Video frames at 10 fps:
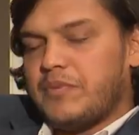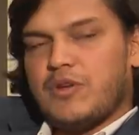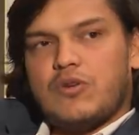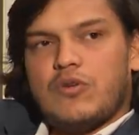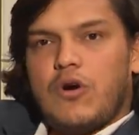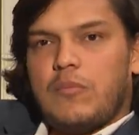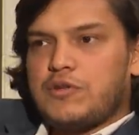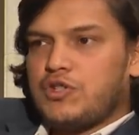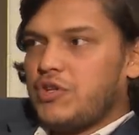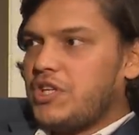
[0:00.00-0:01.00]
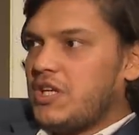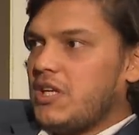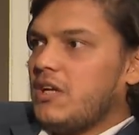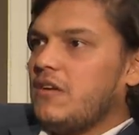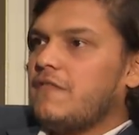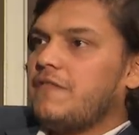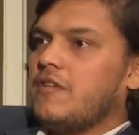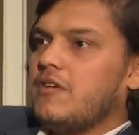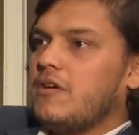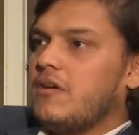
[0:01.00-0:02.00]
you know, opportunity
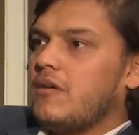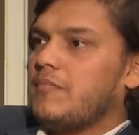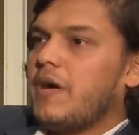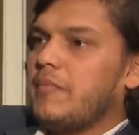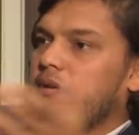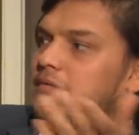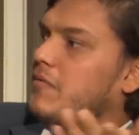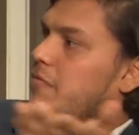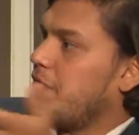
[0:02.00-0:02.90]
for the, I mean,